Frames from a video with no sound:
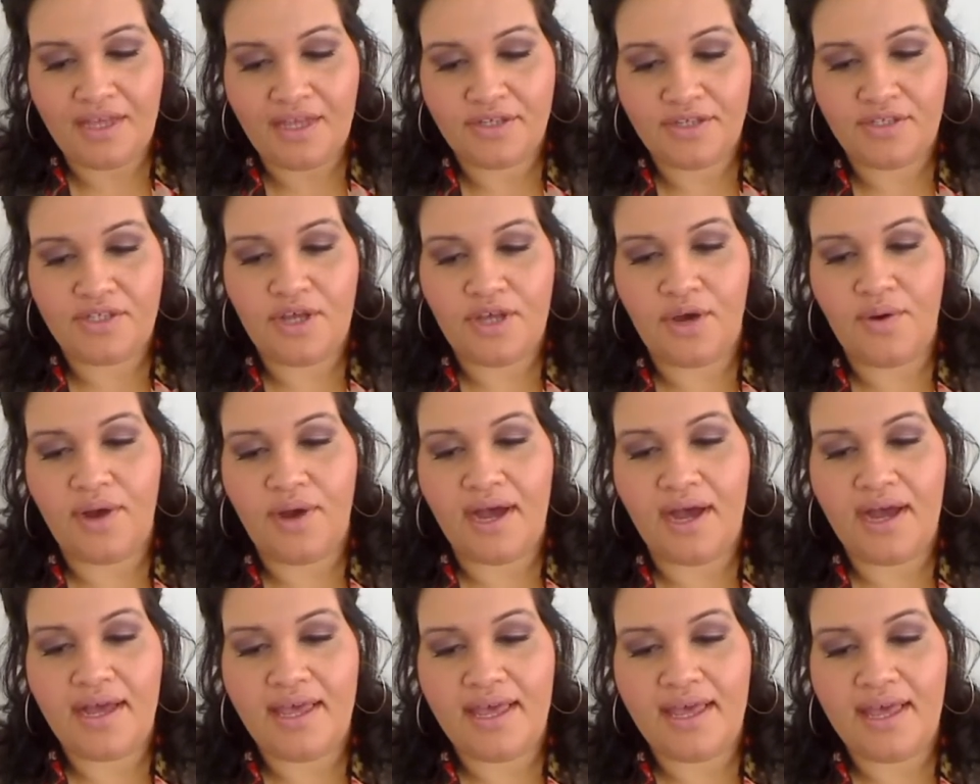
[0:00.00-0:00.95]
So,
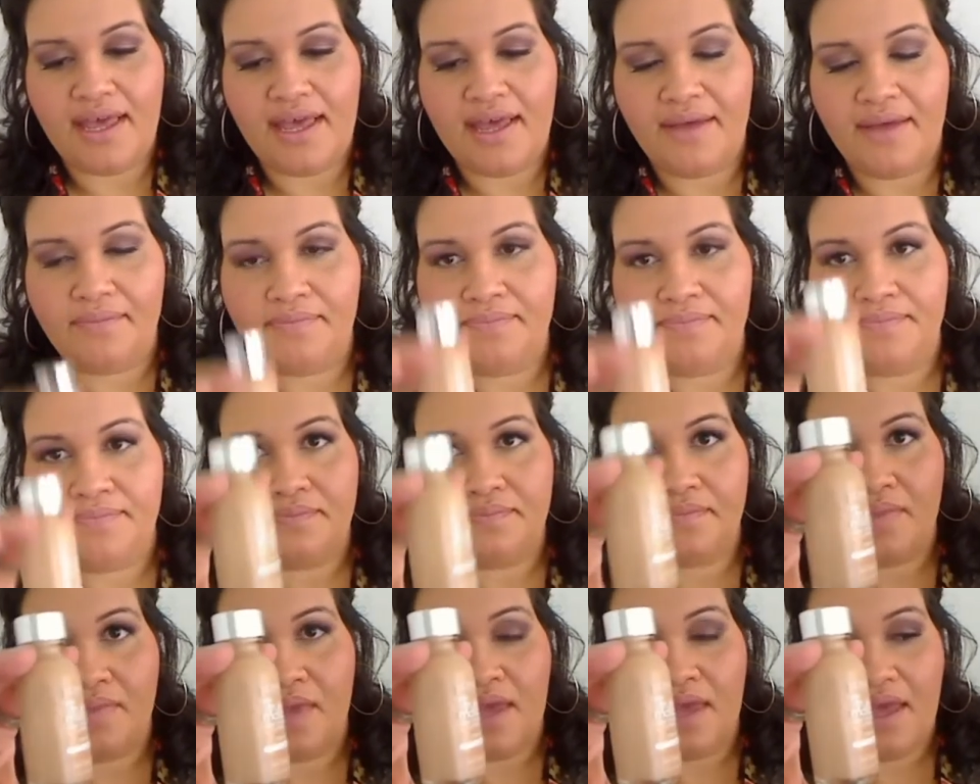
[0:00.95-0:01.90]
I am
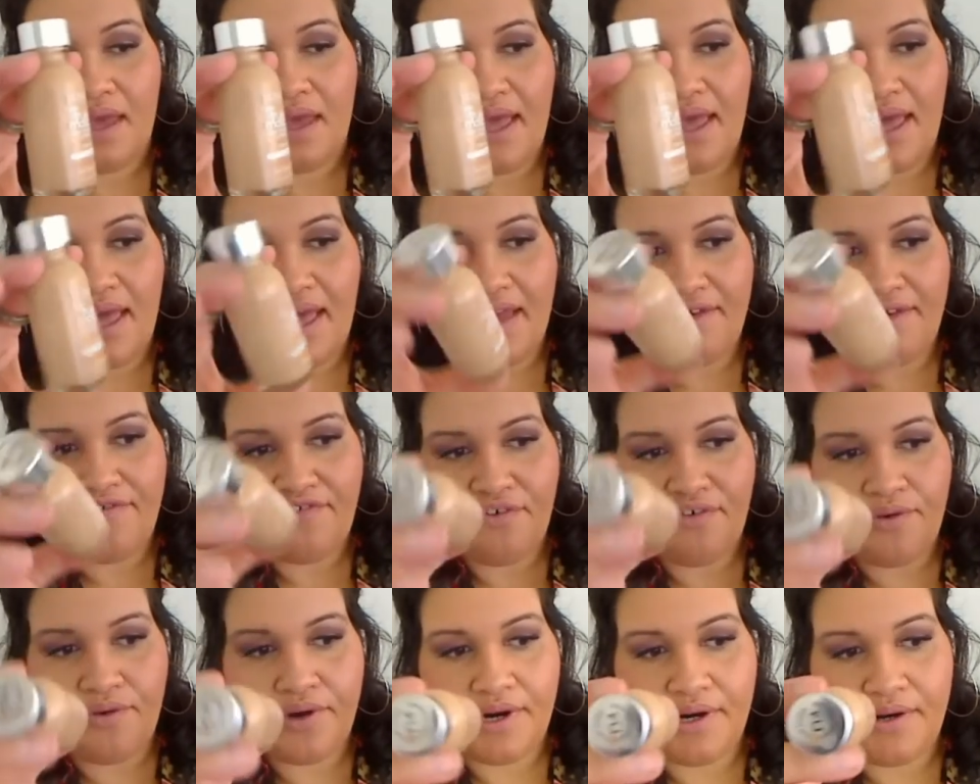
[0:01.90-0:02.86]

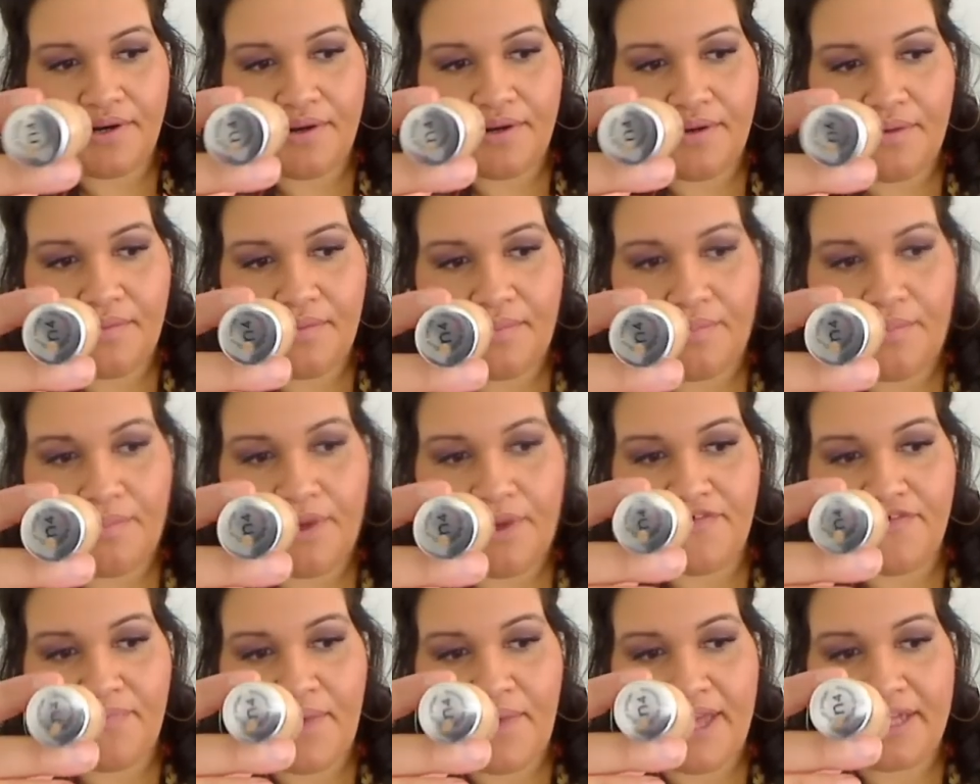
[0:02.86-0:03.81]
N4
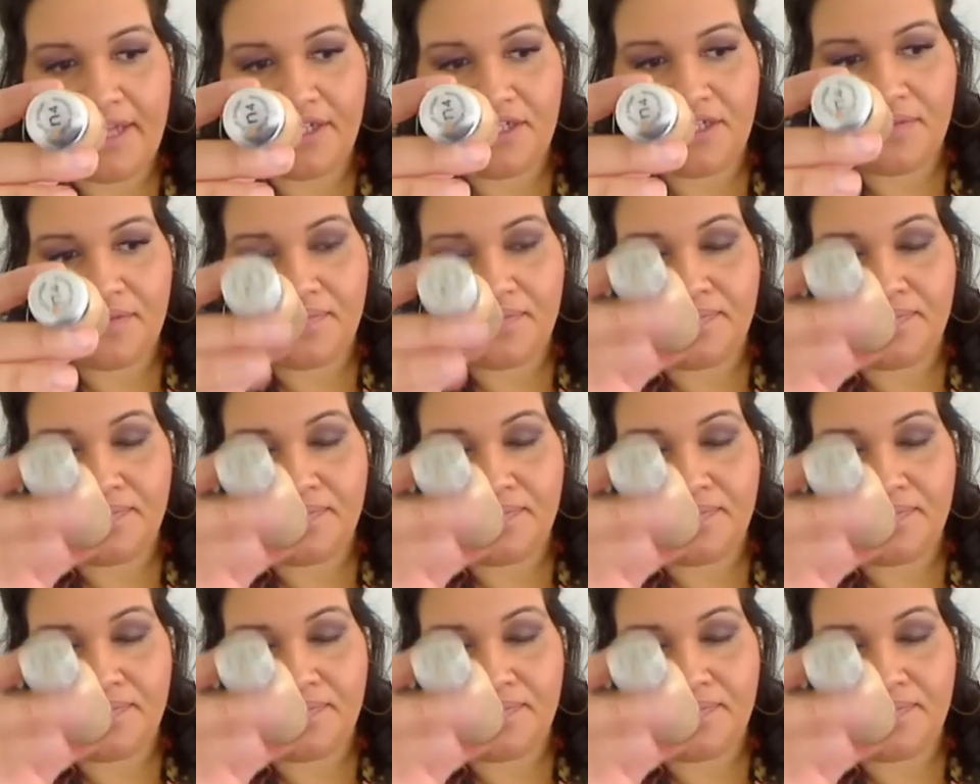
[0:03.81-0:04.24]
Buff Beige.